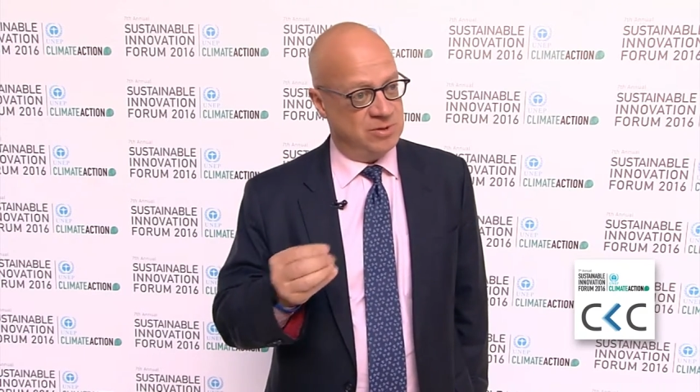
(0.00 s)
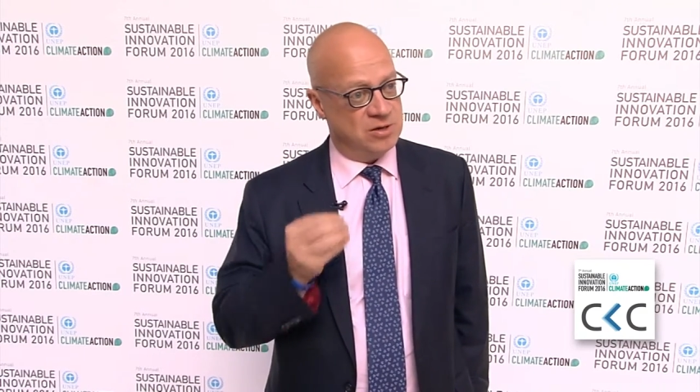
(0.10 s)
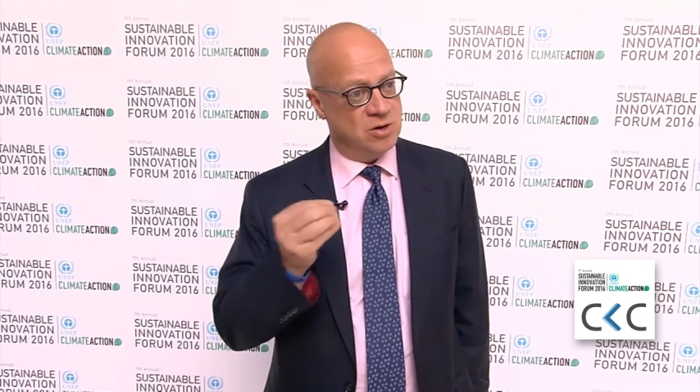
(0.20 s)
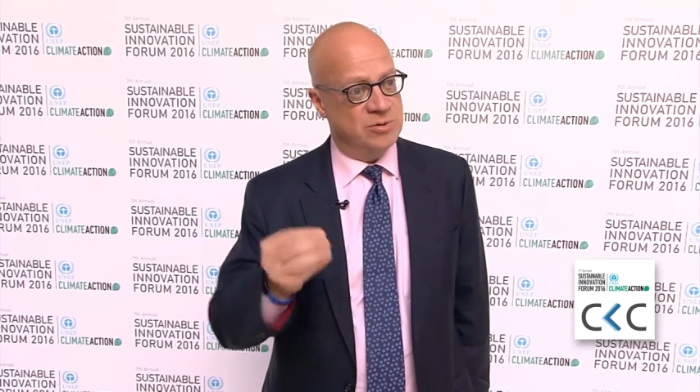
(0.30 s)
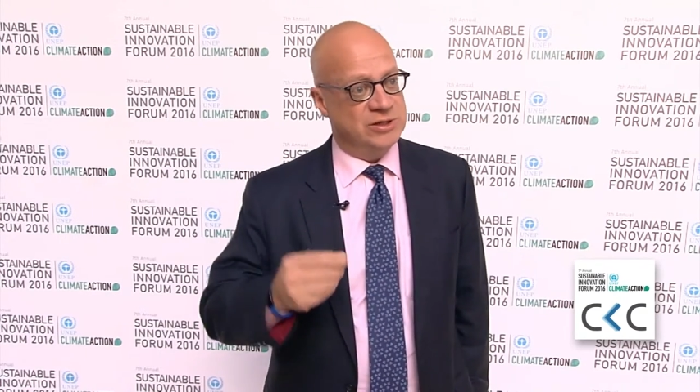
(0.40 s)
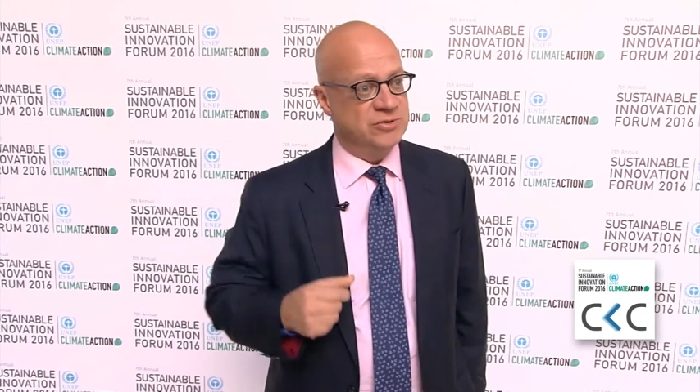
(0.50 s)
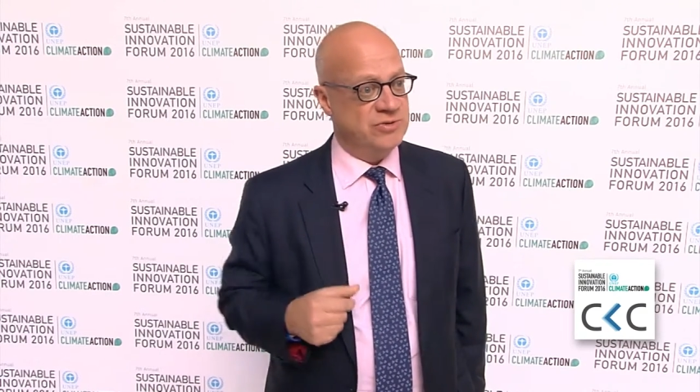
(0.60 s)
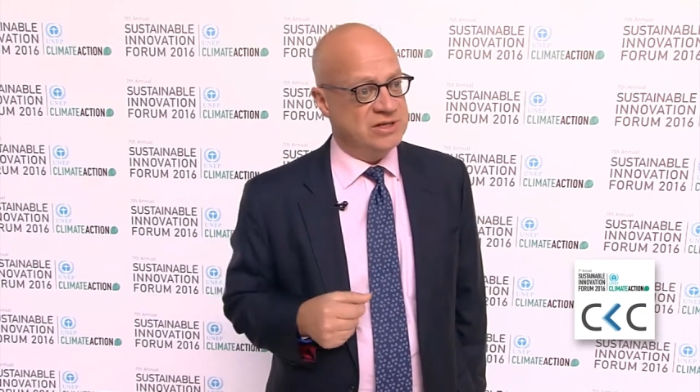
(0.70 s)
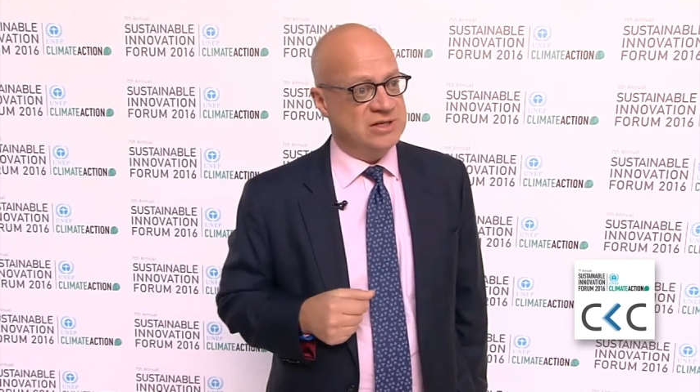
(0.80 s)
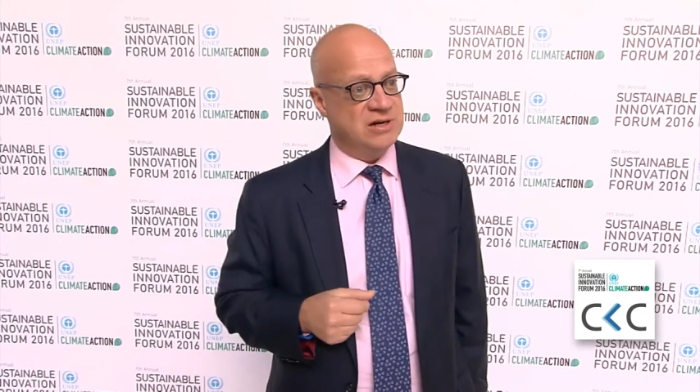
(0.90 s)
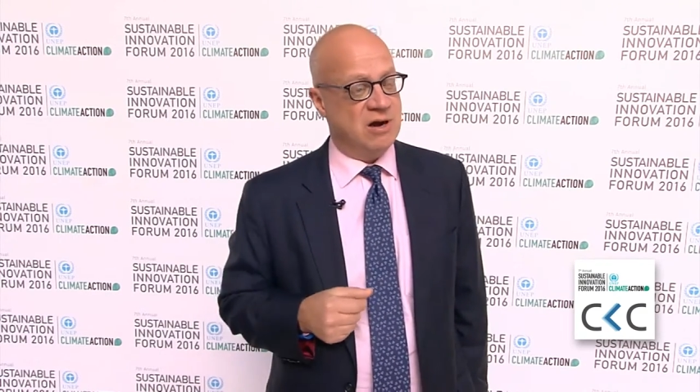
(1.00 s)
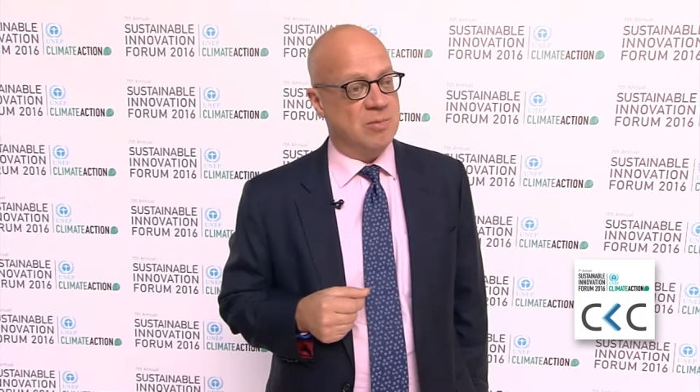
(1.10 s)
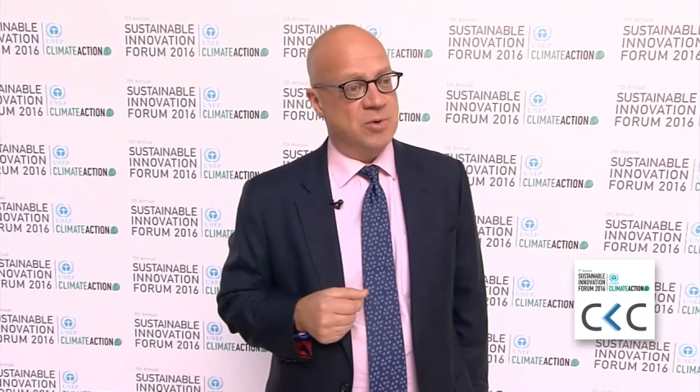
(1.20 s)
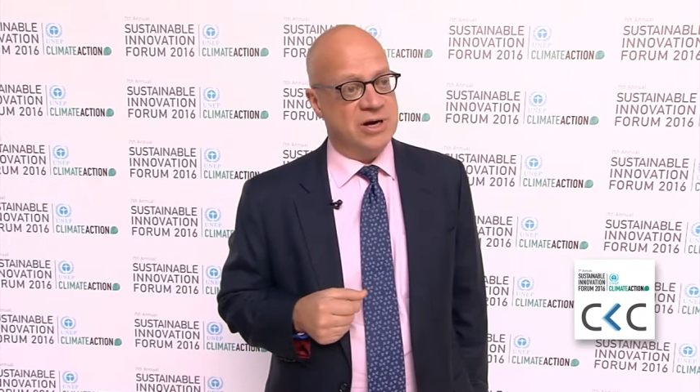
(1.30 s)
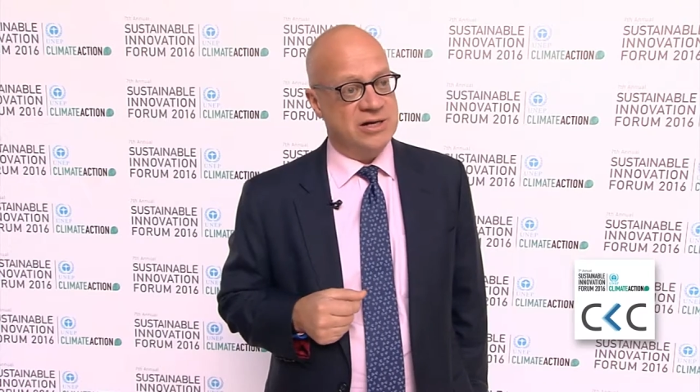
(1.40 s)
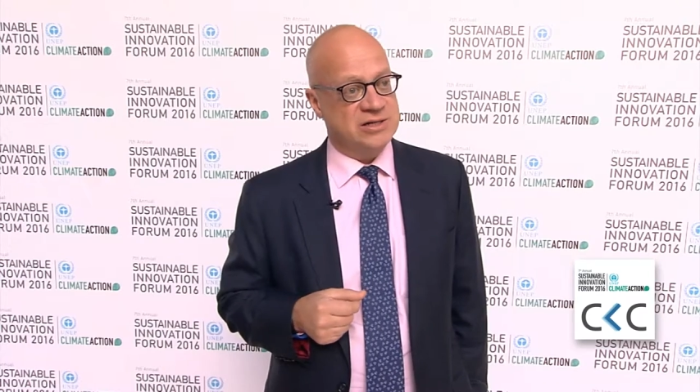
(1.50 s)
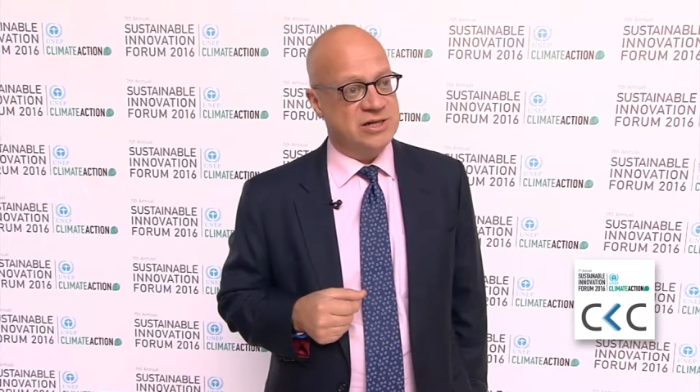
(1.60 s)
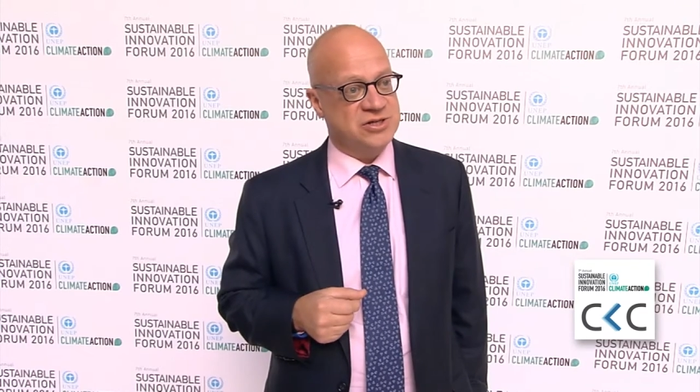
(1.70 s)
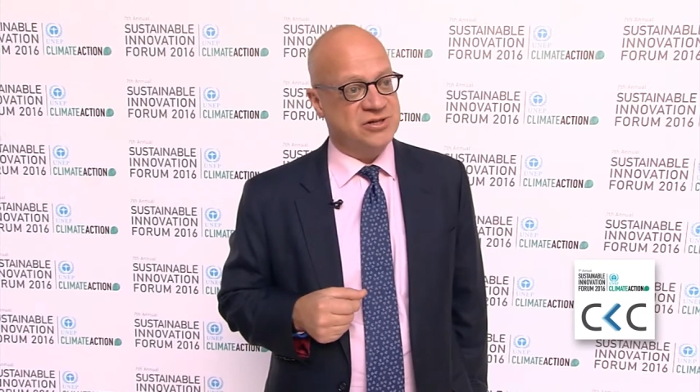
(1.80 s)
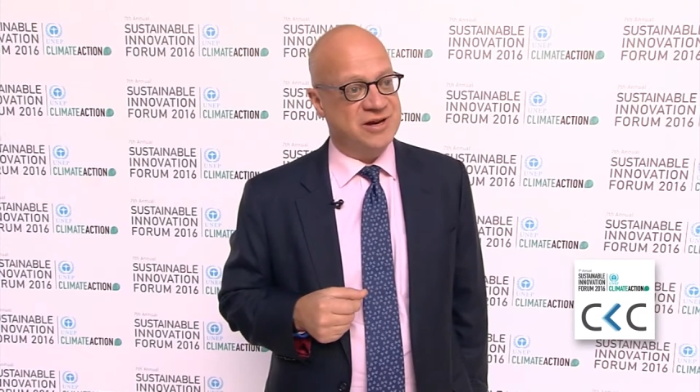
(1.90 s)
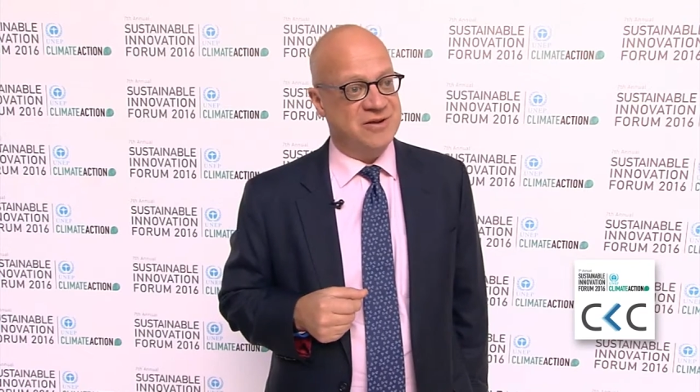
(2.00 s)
will go into this decarbonization.